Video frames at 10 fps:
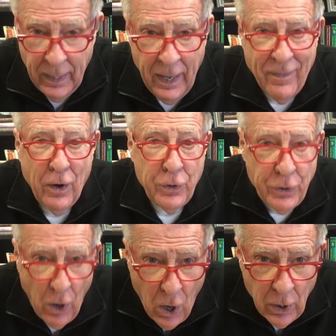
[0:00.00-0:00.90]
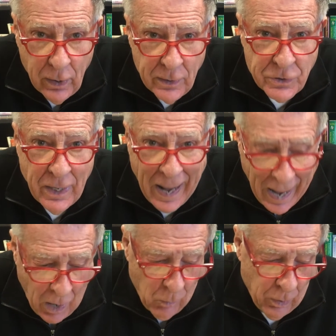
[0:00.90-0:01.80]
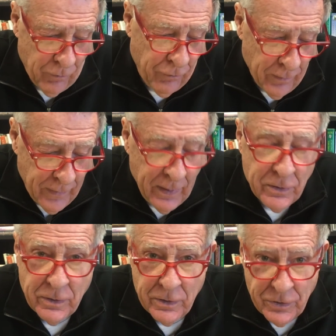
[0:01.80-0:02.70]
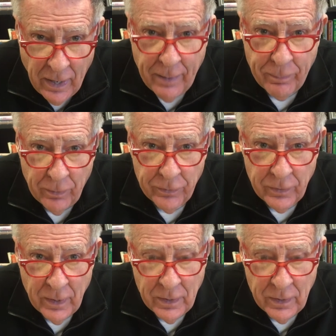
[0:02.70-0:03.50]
In the darkest hour for these disciples,